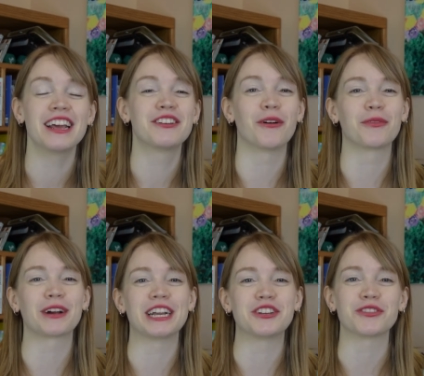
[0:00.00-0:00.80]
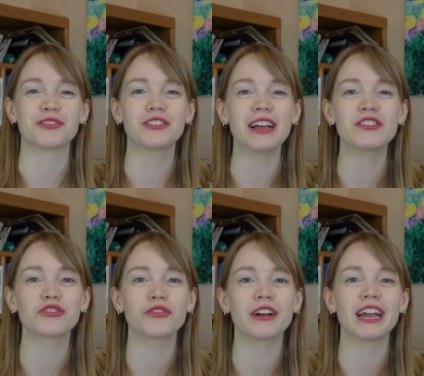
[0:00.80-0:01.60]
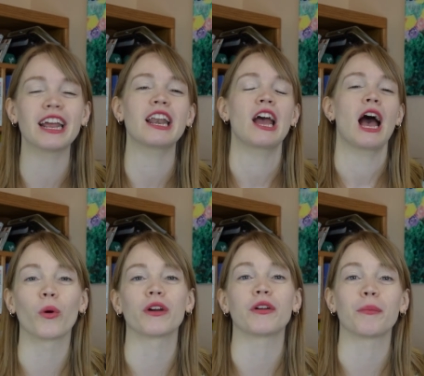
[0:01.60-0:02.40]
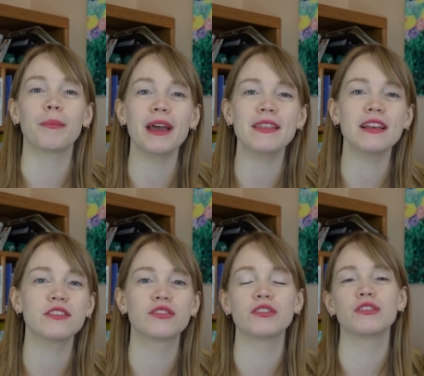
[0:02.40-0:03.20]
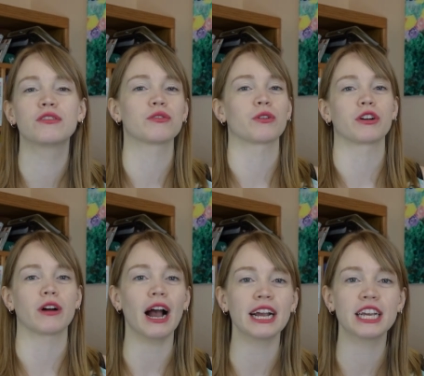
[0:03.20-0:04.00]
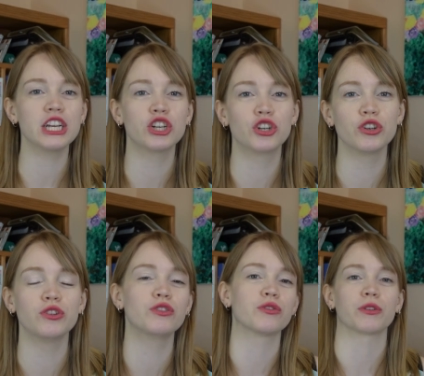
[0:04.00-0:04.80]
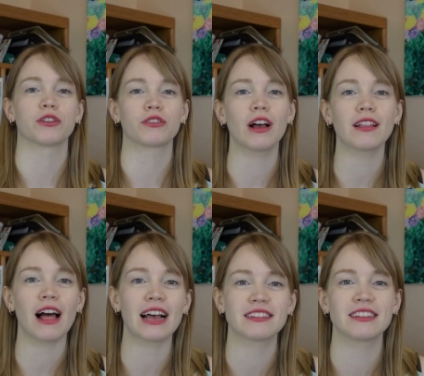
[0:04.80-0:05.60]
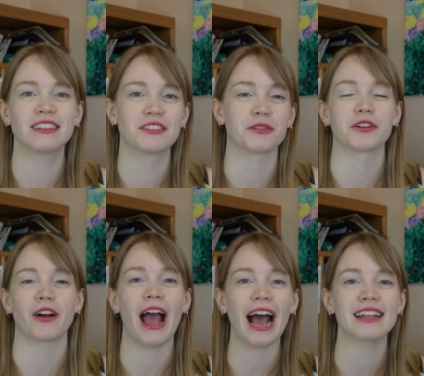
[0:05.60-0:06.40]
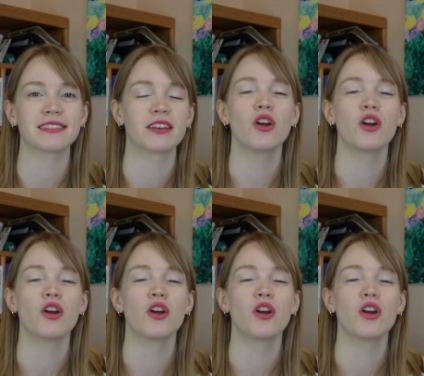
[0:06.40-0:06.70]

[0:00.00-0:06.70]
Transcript: don't forget your sunscreen or your bathing suits or your hiking shoes or your sunglasses or your hats